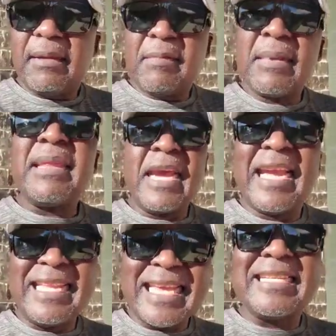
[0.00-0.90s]

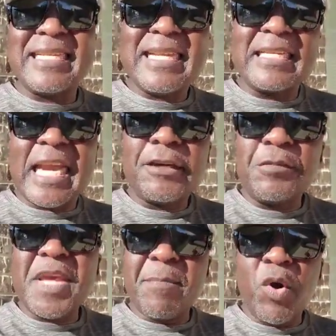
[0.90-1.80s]
There's got to
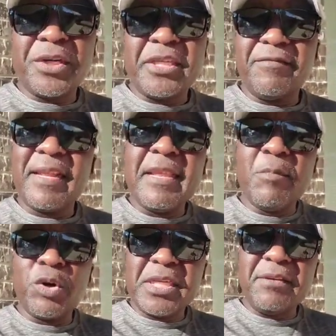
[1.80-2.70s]
be a motive, and the
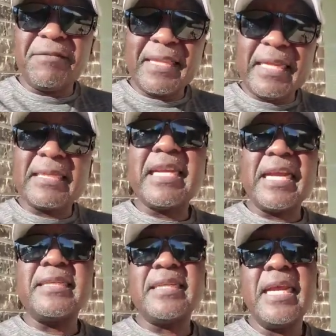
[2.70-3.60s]
motive in this
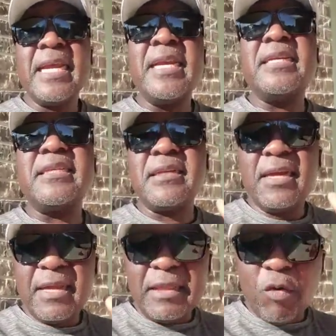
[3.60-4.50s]
case is
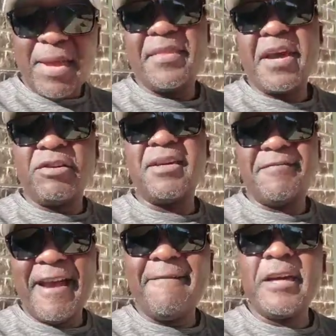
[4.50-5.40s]
the
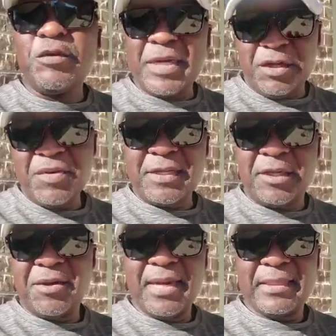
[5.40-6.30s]

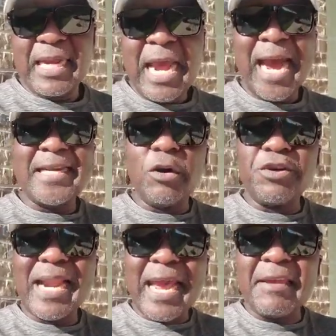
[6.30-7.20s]
$1,500. And I would
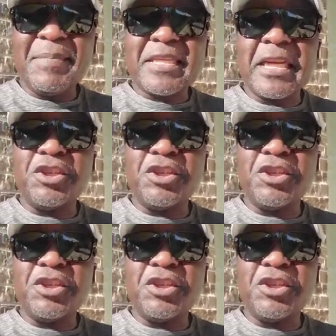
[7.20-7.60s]
like Mr.